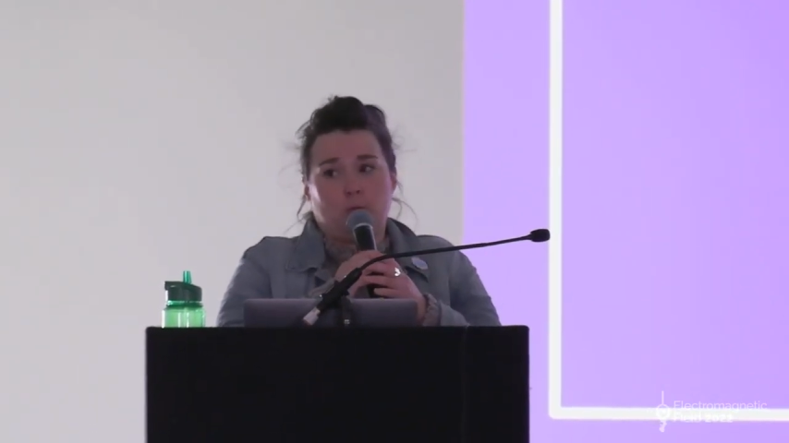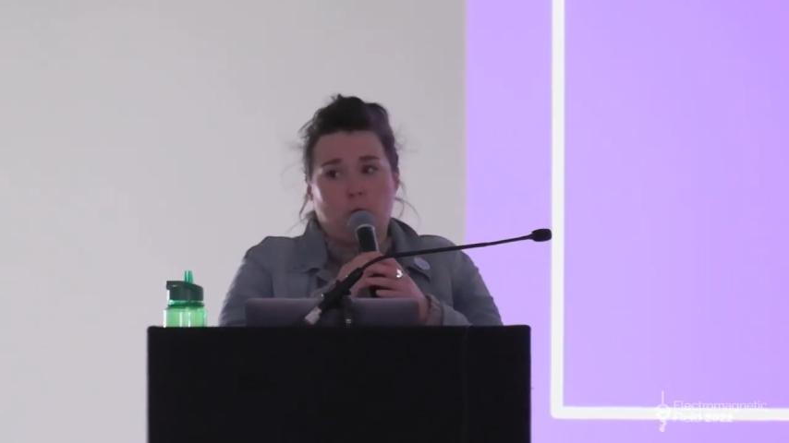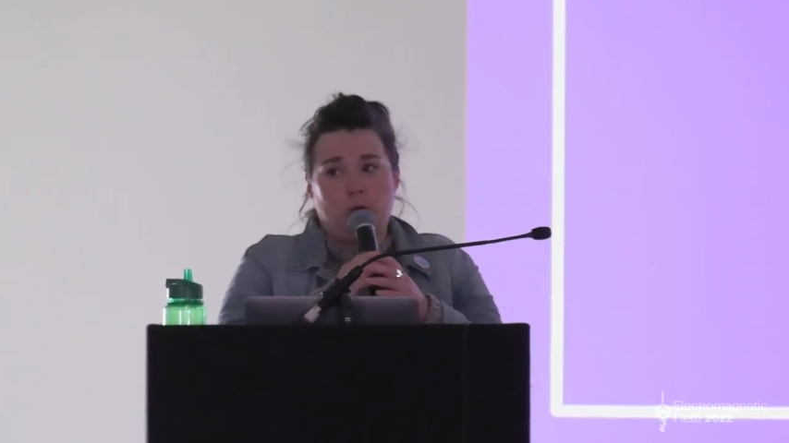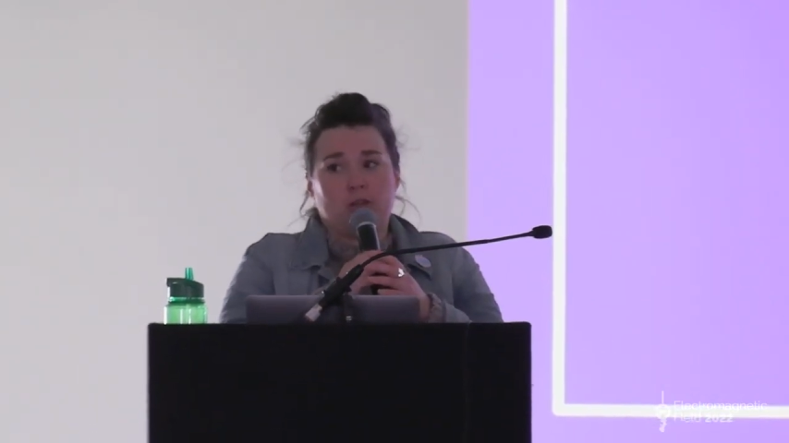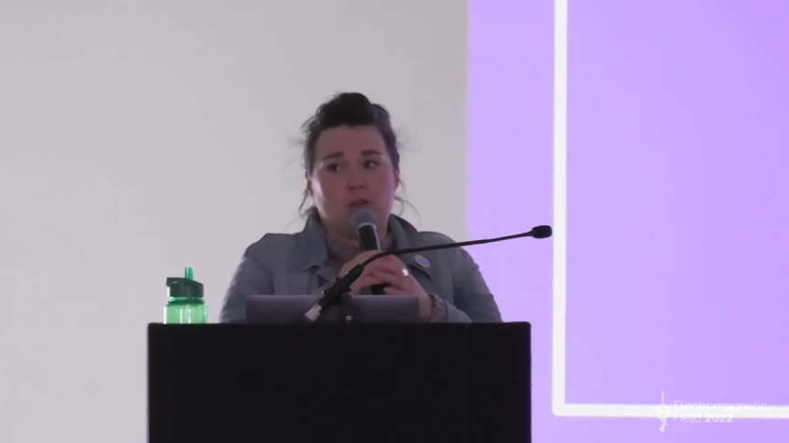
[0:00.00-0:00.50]

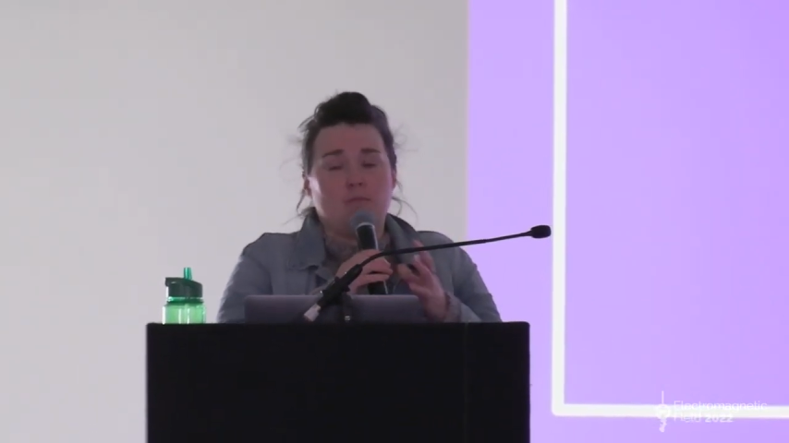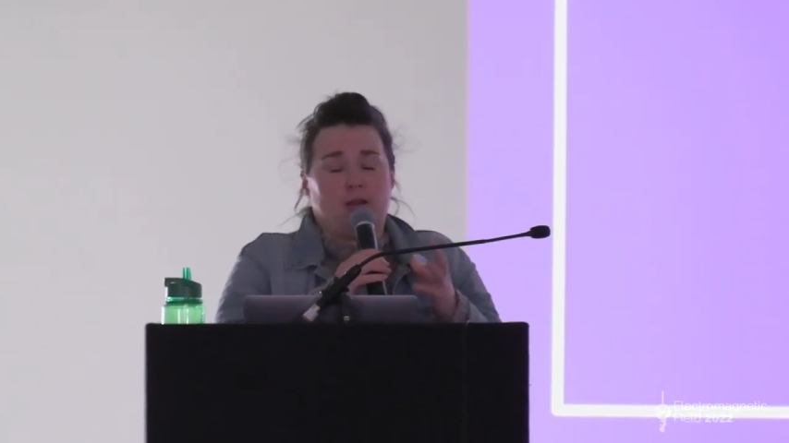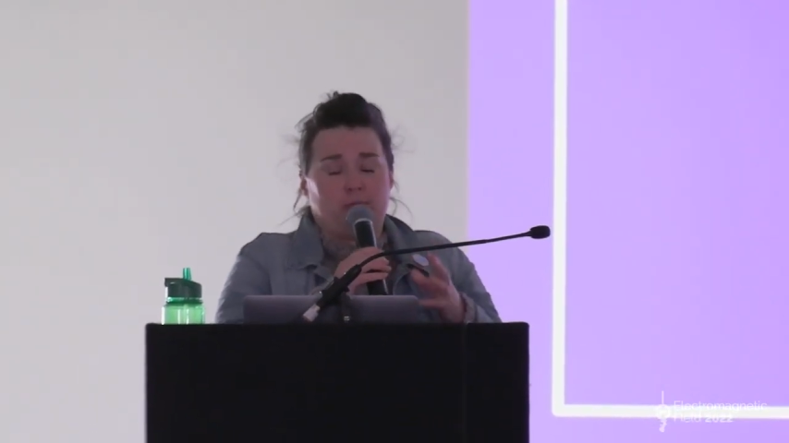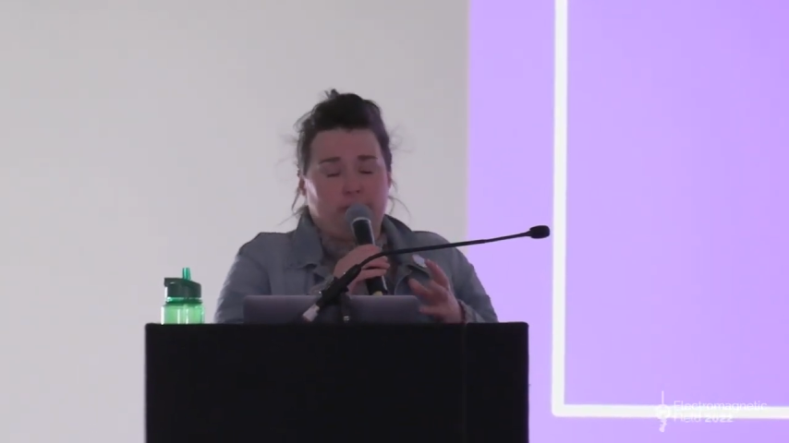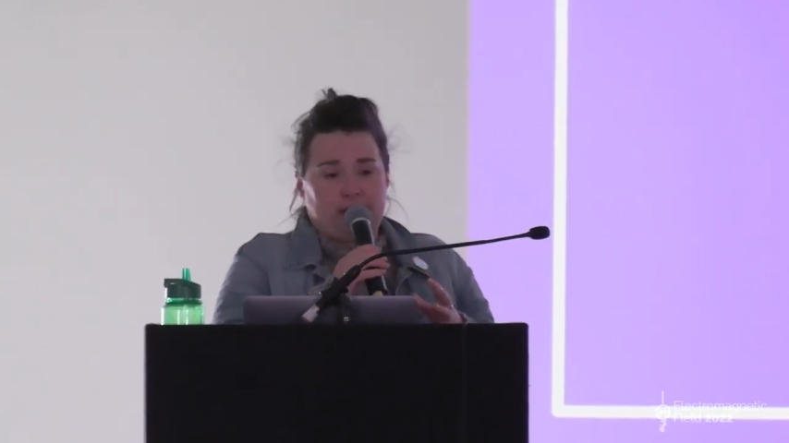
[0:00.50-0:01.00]
what you
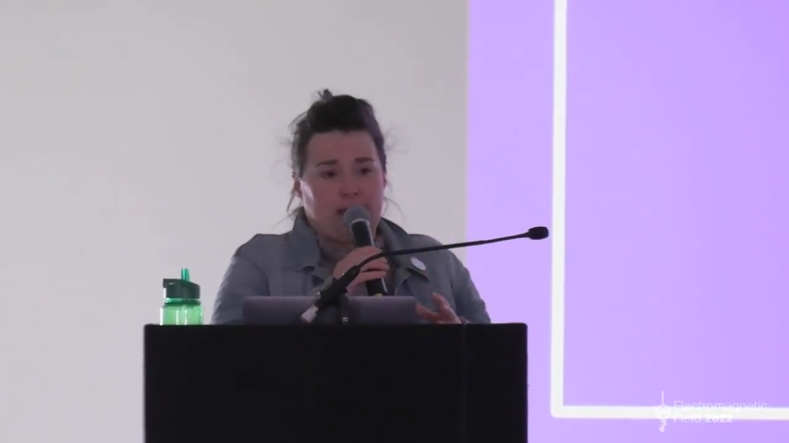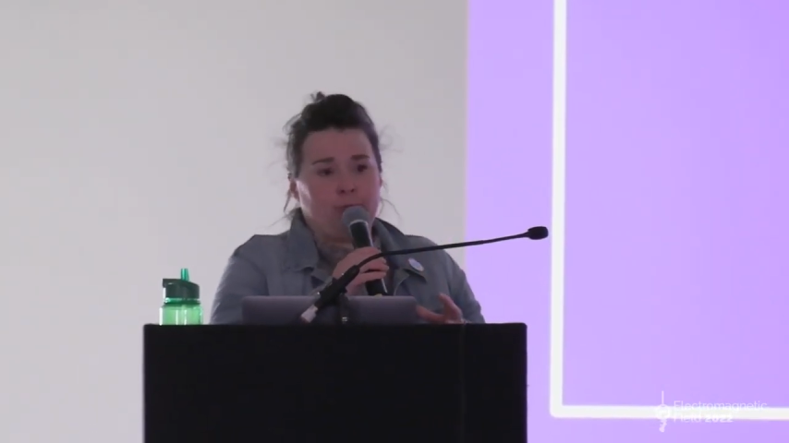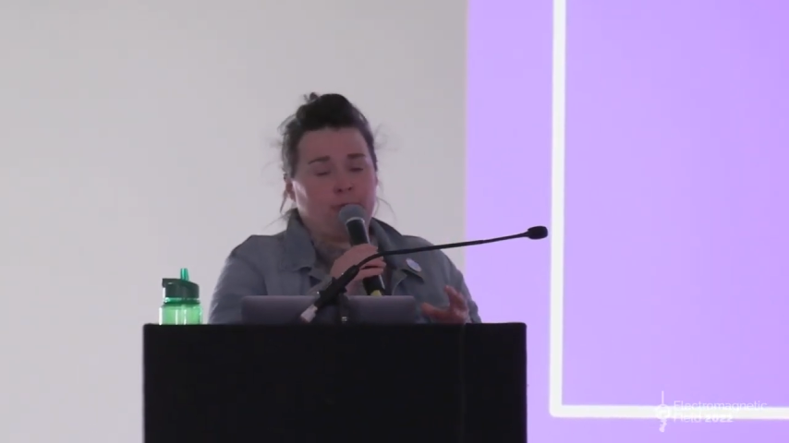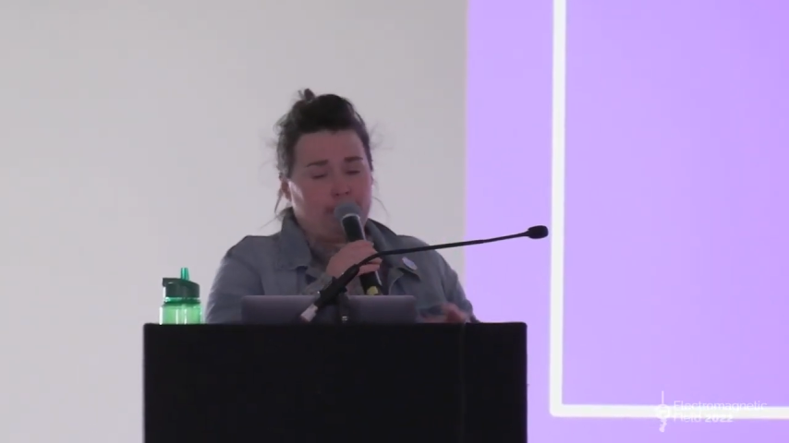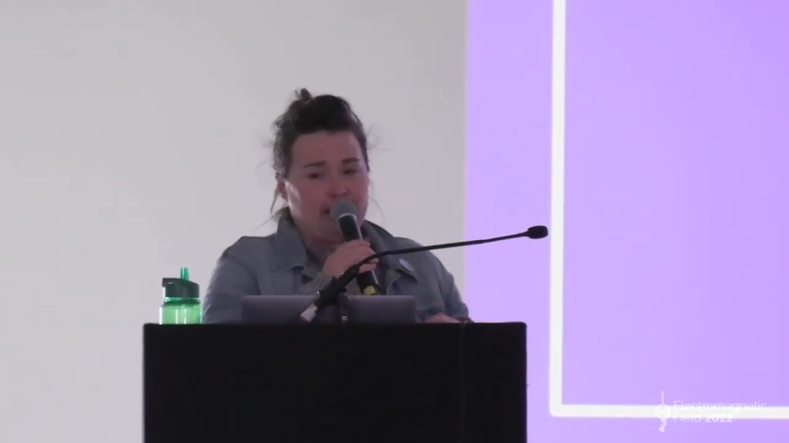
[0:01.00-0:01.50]
might want to
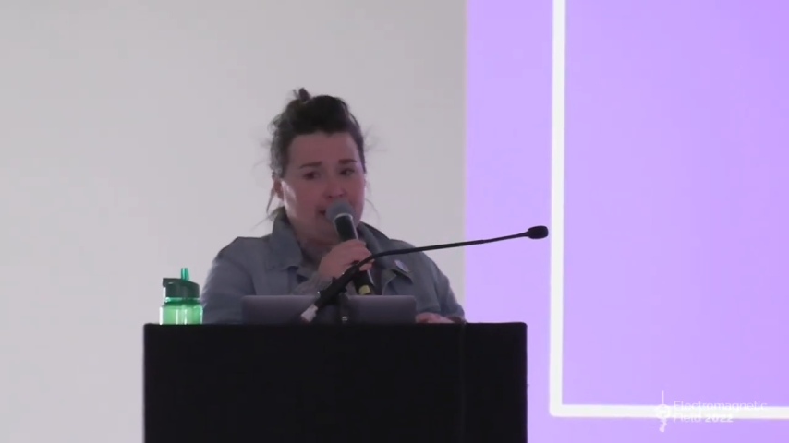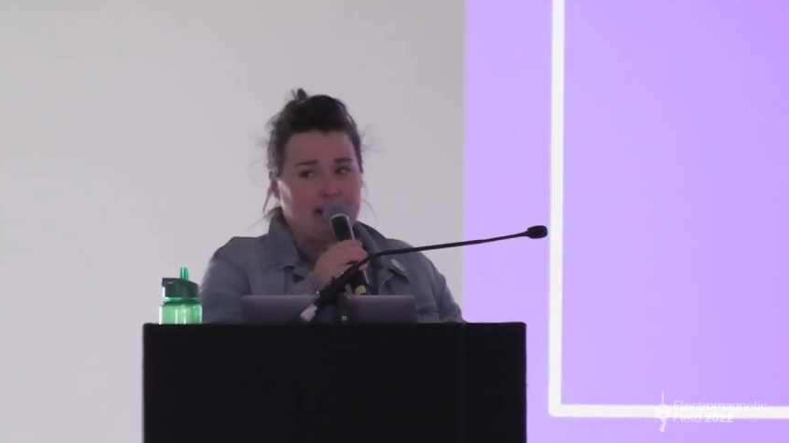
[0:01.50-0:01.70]
happen when